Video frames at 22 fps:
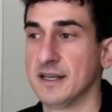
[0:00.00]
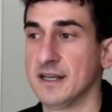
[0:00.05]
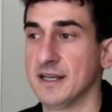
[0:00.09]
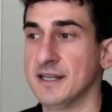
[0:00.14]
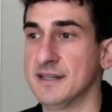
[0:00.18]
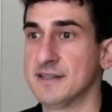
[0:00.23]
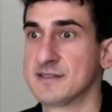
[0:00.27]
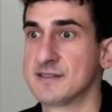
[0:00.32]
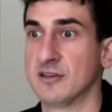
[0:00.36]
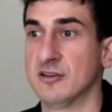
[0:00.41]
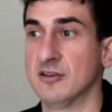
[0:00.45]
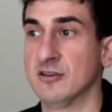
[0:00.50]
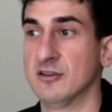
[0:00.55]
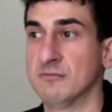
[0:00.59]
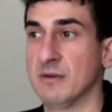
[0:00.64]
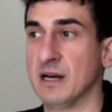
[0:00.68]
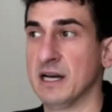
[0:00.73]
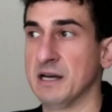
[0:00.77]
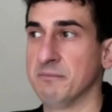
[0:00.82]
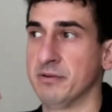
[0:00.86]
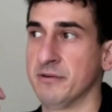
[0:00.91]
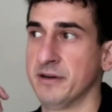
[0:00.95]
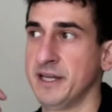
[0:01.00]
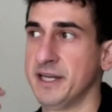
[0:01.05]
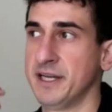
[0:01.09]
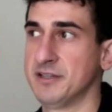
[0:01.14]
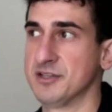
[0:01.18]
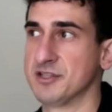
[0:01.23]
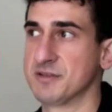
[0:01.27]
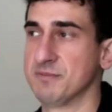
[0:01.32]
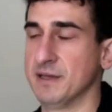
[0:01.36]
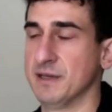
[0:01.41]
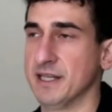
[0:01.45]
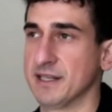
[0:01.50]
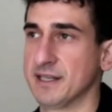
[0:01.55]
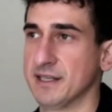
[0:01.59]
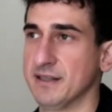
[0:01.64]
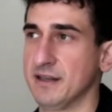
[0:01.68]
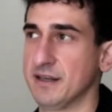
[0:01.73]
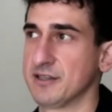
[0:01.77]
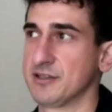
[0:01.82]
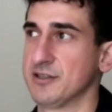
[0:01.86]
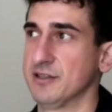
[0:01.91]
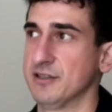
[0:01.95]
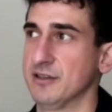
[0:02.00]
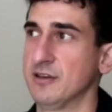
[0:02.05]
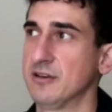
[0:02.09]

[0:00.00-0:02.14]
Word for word: And so my brain just made a connection.